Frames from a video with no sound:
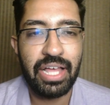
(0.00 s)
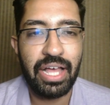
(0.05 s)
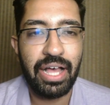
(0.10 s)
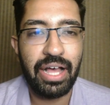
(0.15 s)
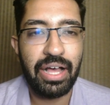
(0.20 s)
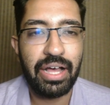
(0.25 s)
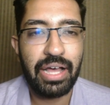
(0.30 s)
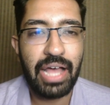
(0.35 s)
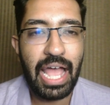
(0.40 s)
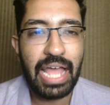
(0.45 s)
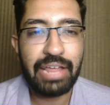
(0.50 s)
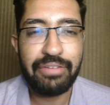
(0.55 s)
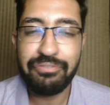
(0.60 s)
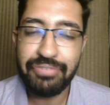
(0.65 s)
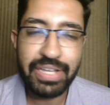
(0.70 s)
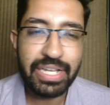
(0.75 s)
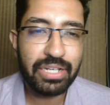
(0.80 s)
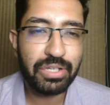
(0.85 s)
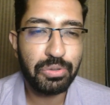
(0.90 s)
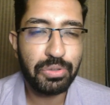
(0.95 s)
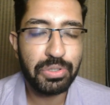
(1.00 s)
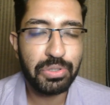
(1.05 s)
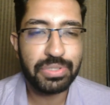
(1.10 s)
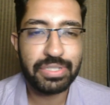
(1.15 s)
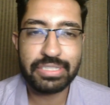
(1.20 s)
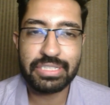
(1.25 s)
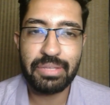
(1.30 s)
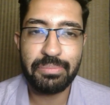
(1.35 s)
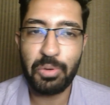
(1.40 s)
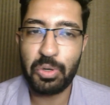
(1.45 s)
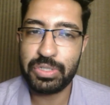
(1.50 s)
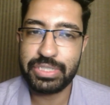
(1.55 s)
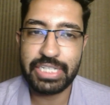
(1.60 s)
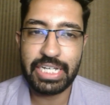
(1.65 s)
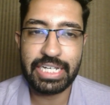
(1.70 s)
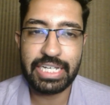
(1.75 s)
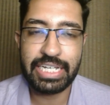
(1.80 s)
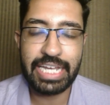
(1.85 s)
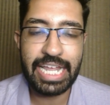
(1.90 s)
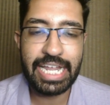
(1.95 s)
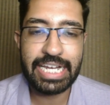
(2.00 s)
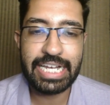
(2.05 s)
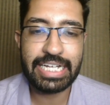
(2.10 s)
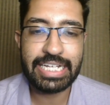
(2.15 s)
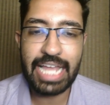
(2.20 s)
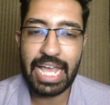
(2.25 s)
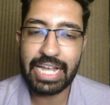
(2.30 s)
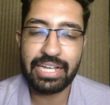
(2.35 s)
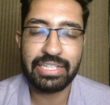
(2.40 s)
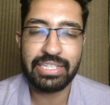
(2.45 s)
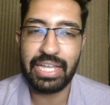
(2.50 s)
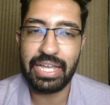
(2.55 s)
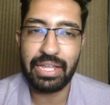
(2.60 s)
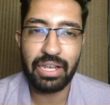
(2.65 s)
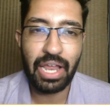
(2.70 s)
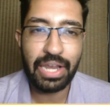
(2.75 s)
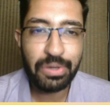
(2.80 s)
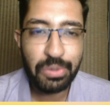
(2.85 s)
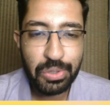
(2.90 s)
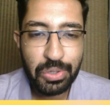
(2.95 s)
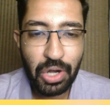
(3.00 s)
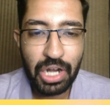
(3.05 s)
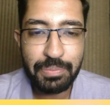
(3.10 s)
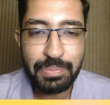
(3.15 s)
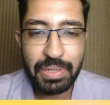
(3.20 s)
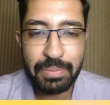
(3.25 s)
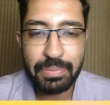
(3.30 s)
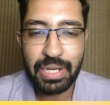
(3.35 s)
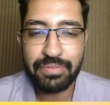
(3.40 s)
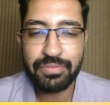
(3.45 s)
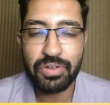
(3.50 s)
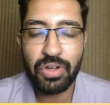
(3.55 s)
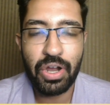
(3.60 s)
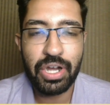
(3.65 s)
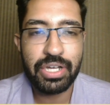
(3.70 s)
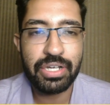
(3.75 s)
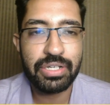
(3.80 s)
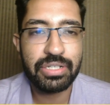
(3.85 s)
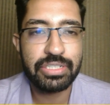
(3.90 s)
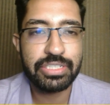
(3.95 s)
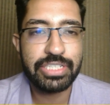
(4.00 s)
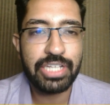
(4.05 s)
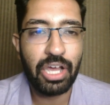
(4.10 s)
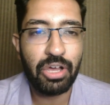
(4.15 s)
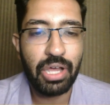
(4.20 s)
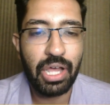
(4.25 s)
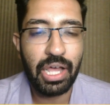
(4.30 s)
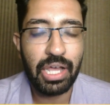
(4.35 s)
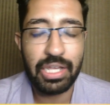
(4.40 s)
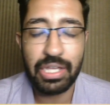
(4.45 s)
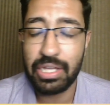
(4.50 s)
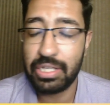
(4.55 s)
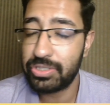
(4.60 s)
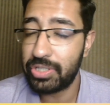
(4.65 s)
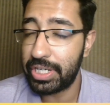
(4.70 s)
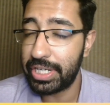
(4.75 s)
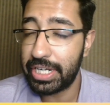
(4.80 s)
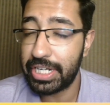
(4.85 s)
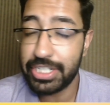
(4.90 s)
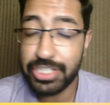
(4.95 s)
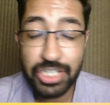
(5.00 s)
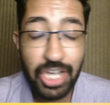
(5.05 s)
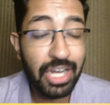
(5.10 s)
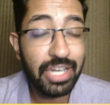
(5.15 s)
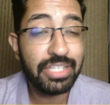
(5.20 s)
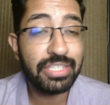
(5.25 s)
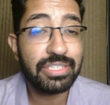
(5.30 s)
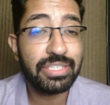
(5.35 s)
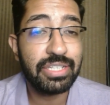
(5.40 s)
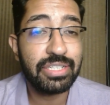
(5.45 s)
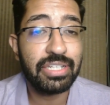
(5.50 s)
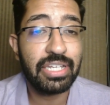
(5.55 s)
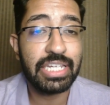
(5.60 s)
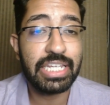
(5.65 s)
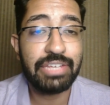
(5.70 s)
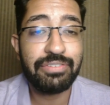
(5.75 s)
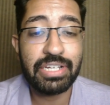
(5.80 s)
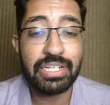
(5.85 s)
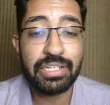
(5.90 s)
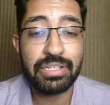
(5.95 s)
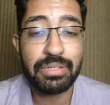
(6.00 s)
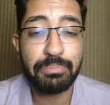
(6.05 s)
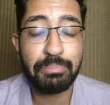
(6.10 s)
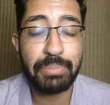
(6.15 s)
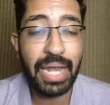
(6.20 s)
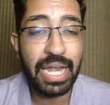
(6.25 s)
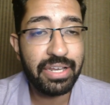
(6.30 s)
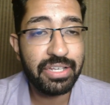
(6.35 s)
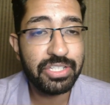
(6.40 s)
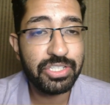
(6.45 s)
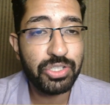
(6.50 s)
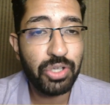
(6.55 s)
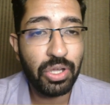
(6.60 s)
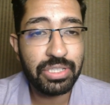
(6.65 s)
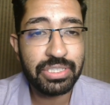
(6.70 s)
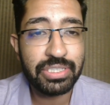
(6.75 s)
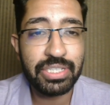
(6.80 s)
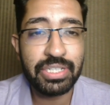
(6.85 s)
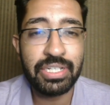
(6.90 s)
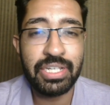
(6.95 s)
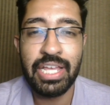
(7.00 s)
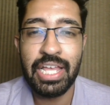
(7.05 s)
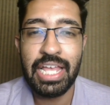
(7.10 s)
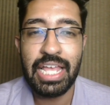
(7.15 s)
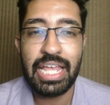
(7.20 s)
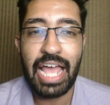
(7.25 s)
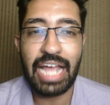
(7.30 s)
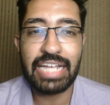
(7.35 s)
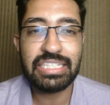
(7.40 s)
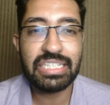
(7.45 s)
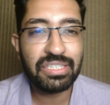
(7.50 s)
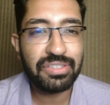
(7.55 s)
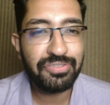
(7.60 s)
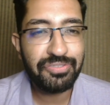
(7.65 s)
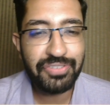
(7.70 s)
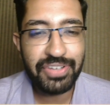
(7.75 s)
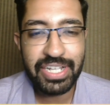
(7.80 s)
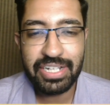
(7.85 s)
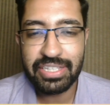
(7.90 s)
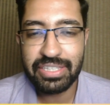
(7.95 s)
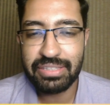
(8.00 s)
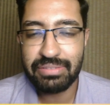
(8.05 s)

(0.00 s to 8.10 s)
I feel Kudus is the most nailed attacker there. I know a lot of people have gone, Richarlison and even Brennan Johnson. I just feel